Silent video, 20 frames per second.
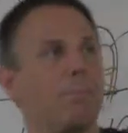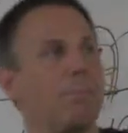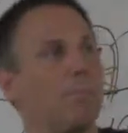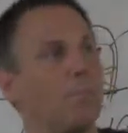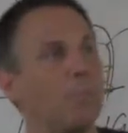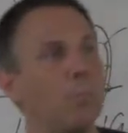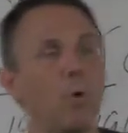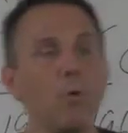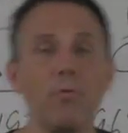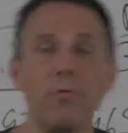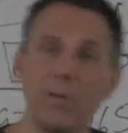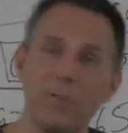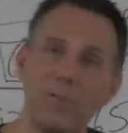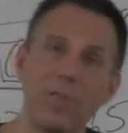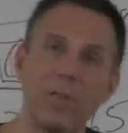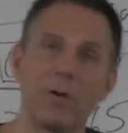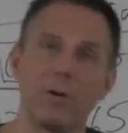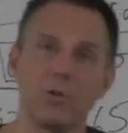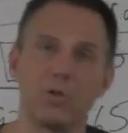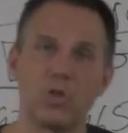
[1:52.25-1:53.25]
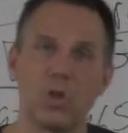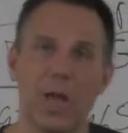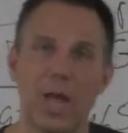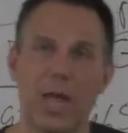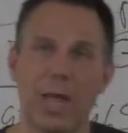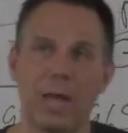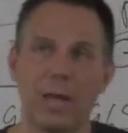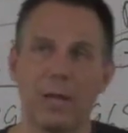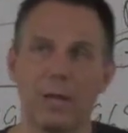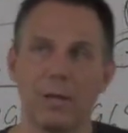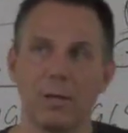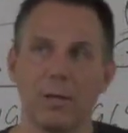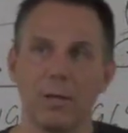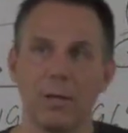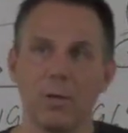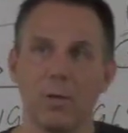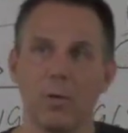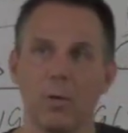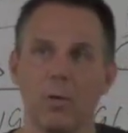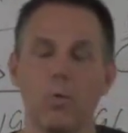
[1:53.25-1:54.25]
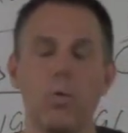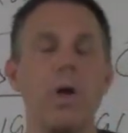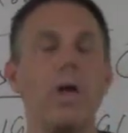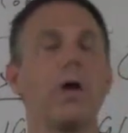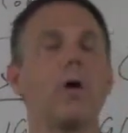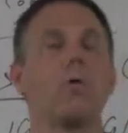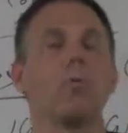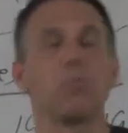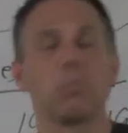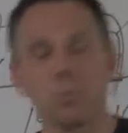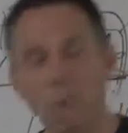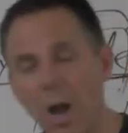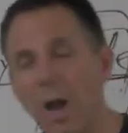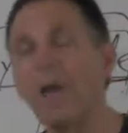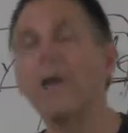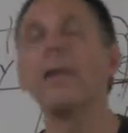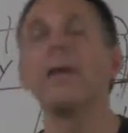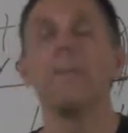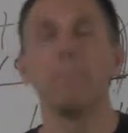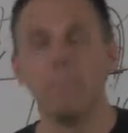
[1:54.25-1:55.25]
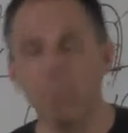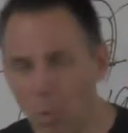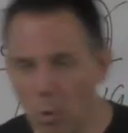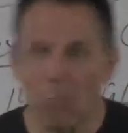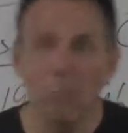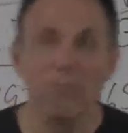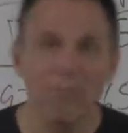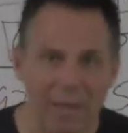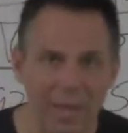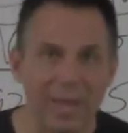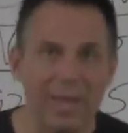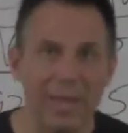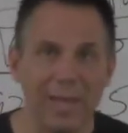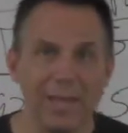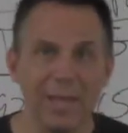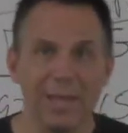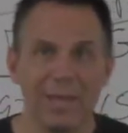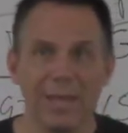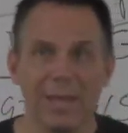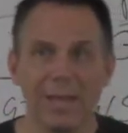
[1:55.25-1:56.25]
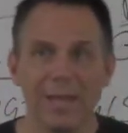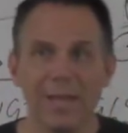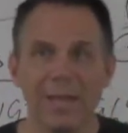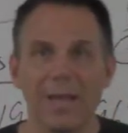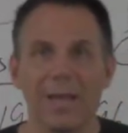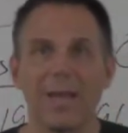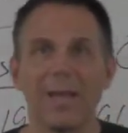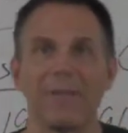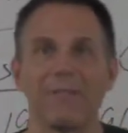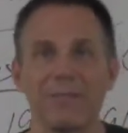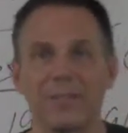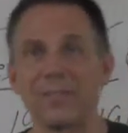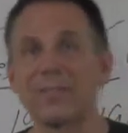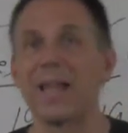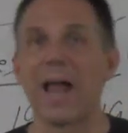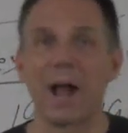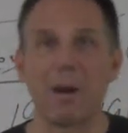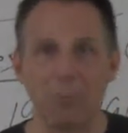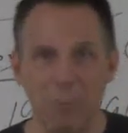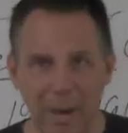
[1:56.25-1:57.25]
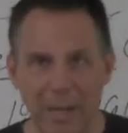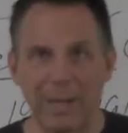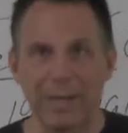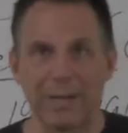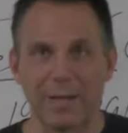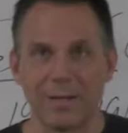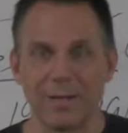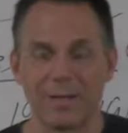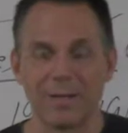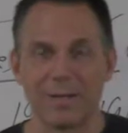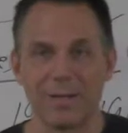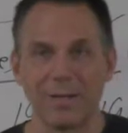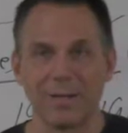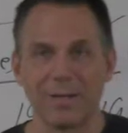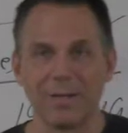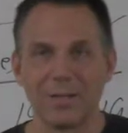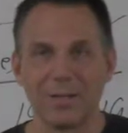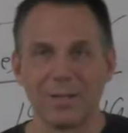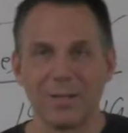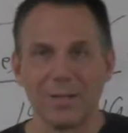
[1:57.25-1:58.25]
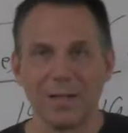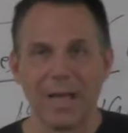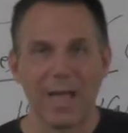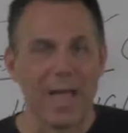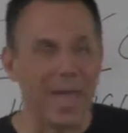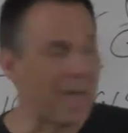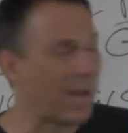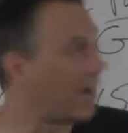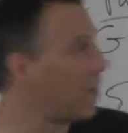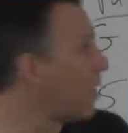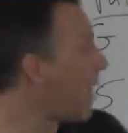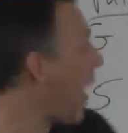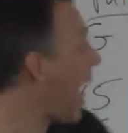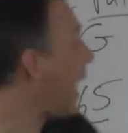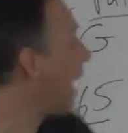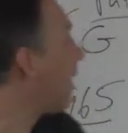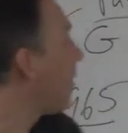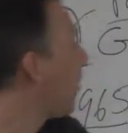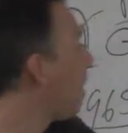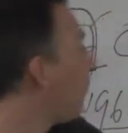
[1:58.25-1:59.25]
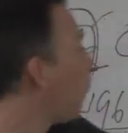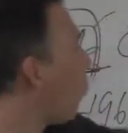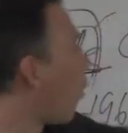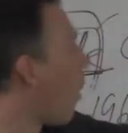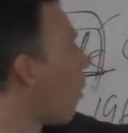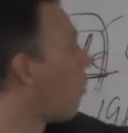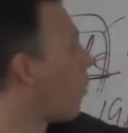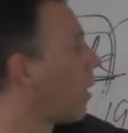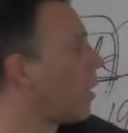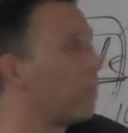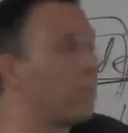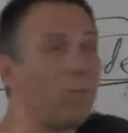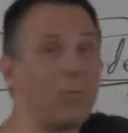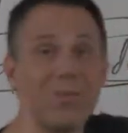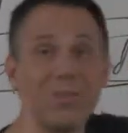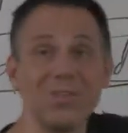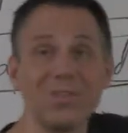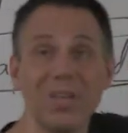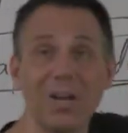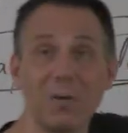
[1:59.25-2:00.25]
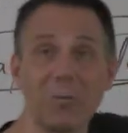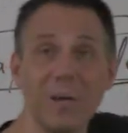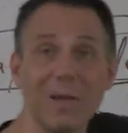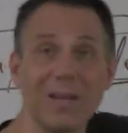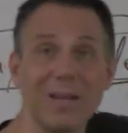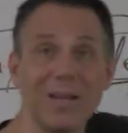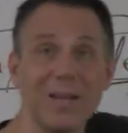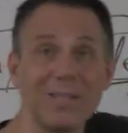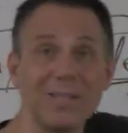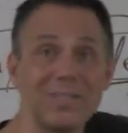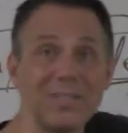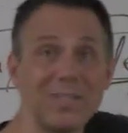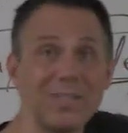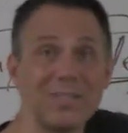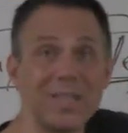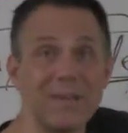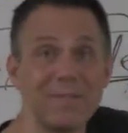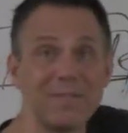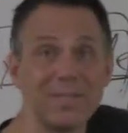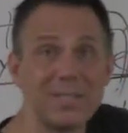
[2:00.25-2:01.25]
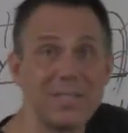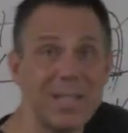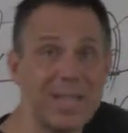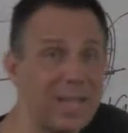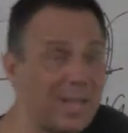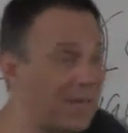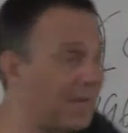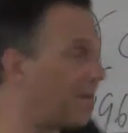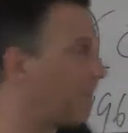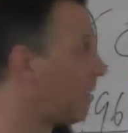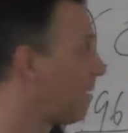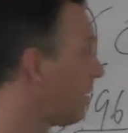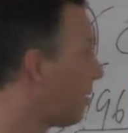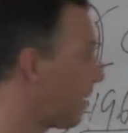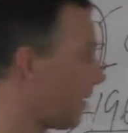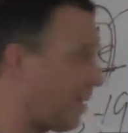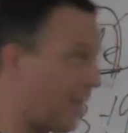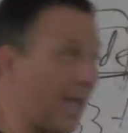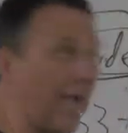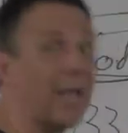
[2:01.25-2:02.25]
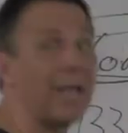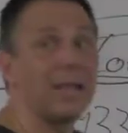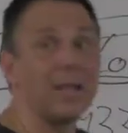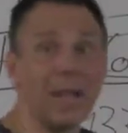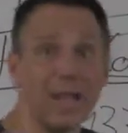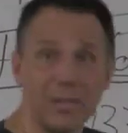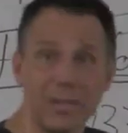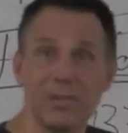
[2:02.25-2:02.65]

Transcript: movie theater chain will run a movie if it's not rated. And a lot of them won't run movies that are rated NC-17. Okay? And